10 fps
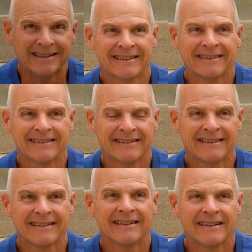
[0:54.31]
How does
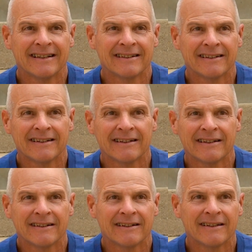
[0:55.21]
your pastor make you
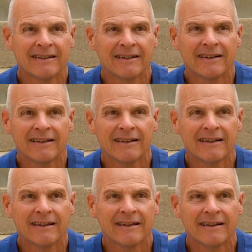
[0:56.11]
feel welcome
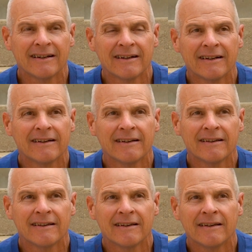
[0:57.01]
and included at
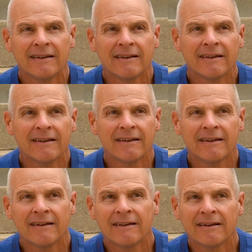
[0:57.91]

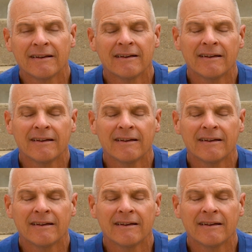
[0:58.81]
church?